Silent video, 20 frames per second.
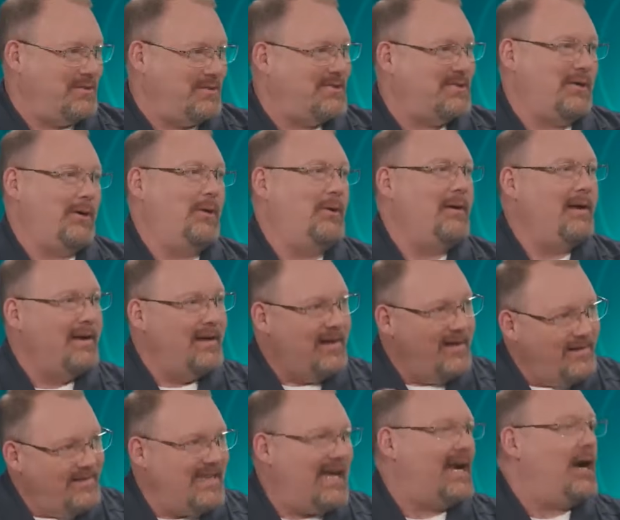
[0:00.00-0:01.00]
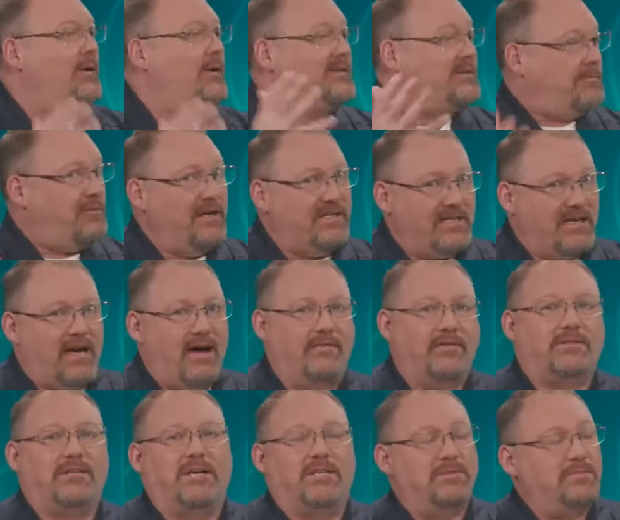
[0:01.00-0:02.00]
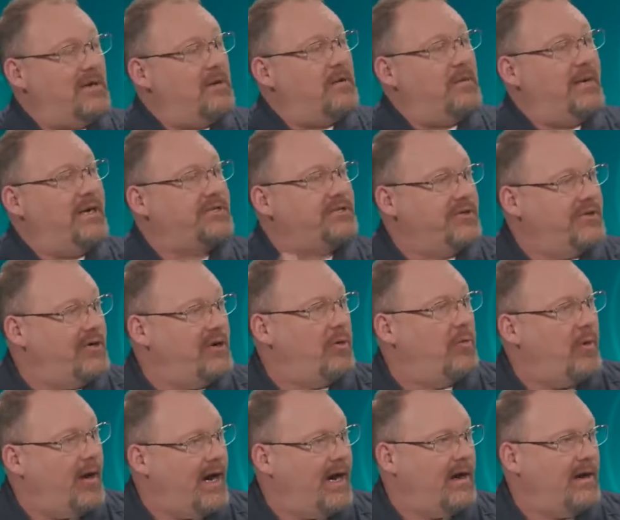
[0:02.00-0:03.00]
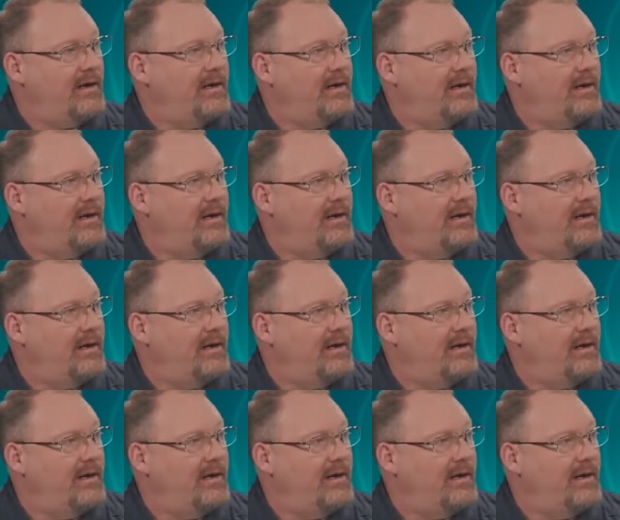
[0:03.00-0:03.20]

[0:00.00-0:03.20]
So not always a pleasant conversation, but I want to make sure you're aware